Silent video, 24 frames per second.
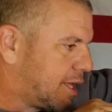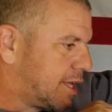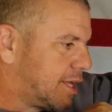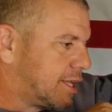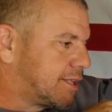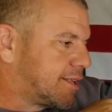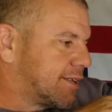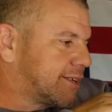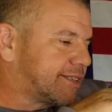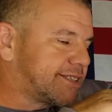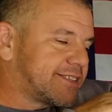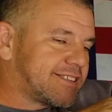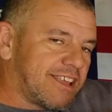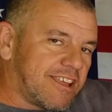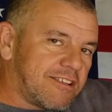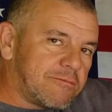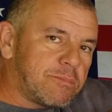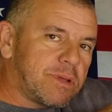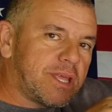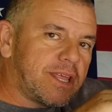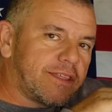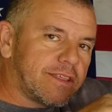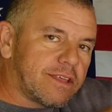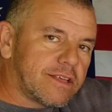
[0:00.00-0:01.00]
to send
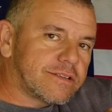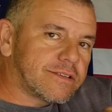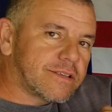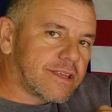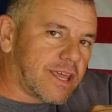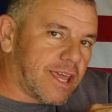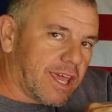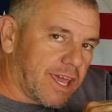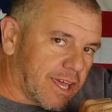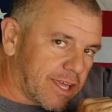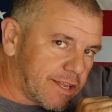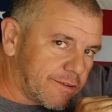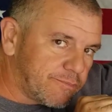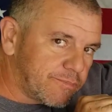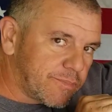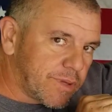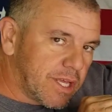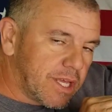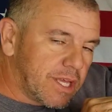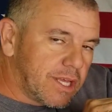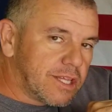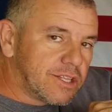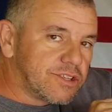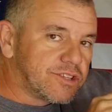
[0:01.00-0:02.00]
me this kit
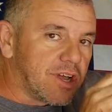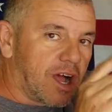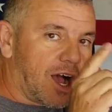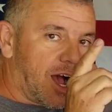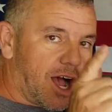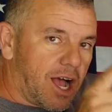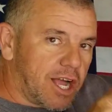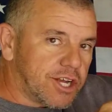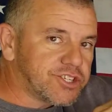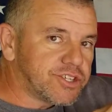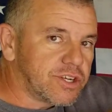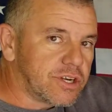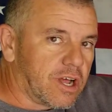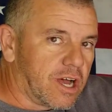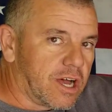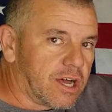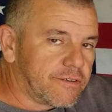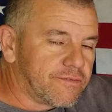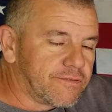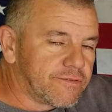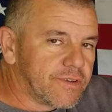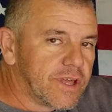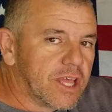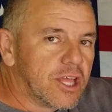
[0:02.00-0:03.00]
to auction
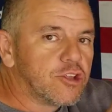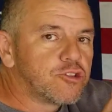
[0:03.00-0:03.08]
off,